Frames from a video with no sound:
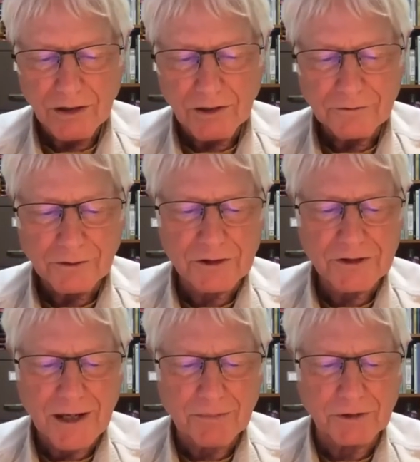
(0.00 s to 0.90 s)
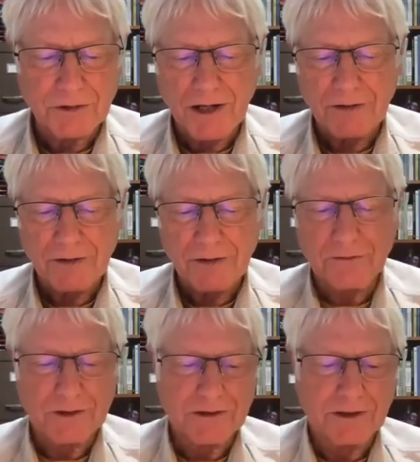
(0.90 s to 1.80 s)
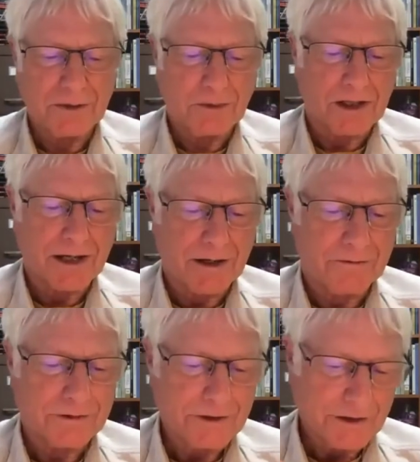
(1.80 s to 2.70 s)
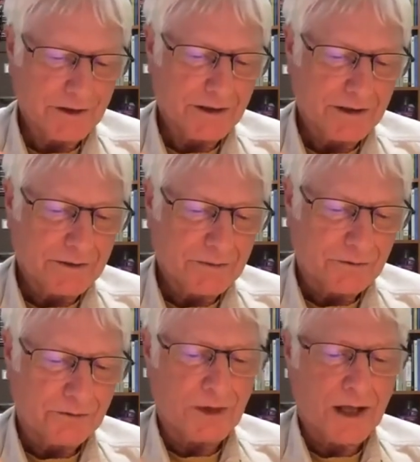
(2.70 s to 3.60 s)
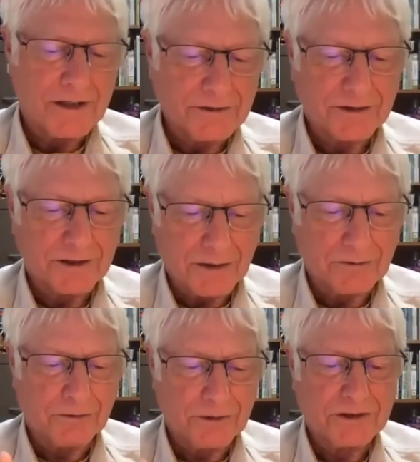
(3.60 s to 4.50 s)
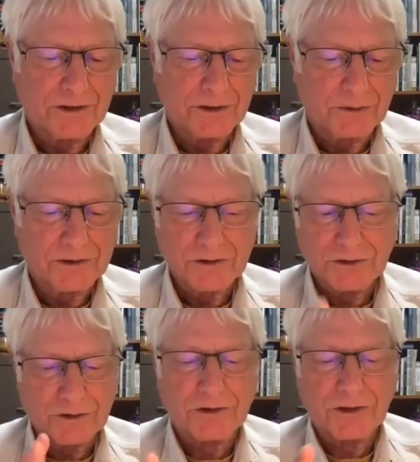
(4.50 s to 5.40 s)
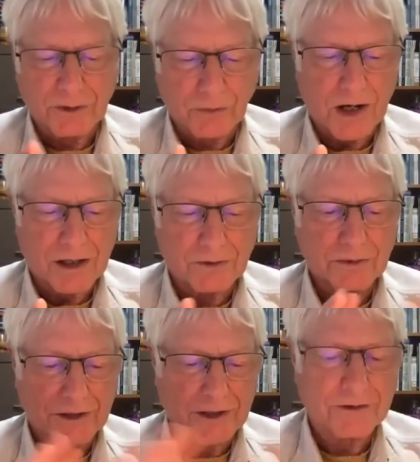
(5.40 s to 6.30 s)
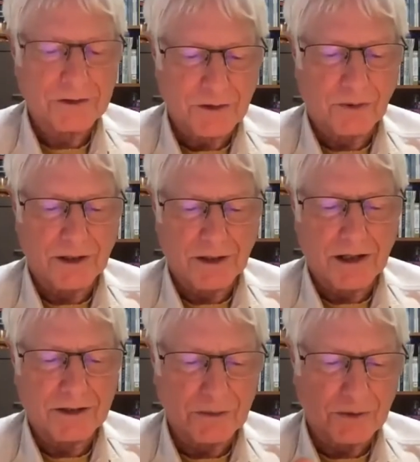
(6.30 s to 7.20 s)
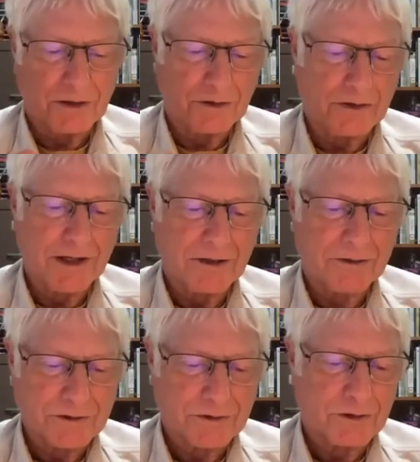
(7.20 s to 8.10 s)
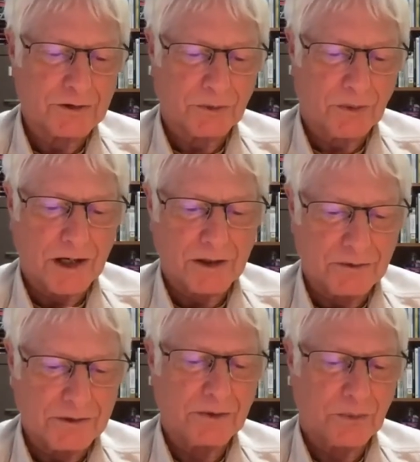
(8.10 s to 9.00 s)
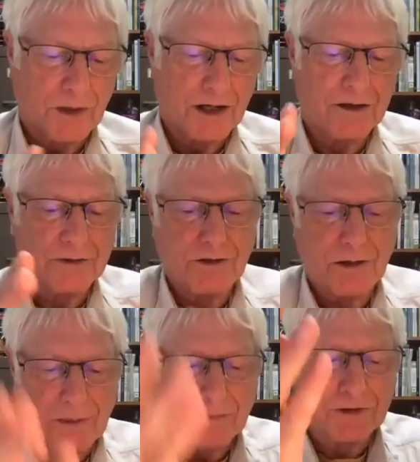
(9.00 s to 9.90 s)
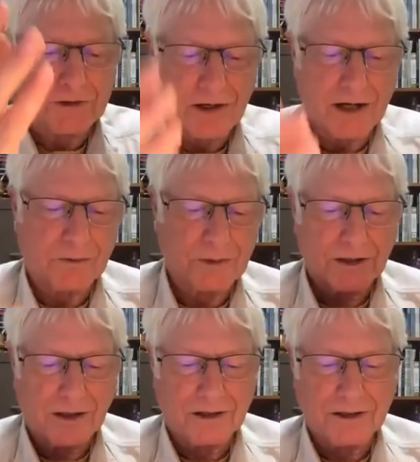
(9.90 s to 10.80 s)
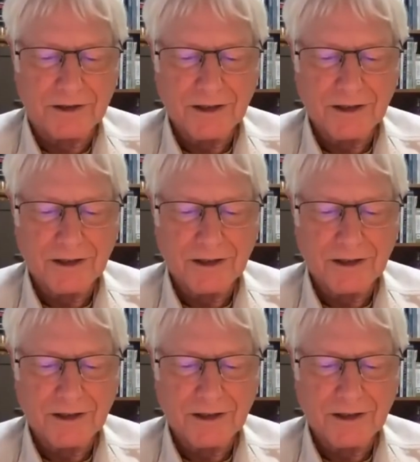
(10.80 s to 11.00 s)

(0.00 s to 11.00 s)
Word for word: for example, dry fly fishing, you want to have flies that cover fishing, just searching the water when nothing's going on. You want to learn how to search the water, read the water, drum up the trout, we call it.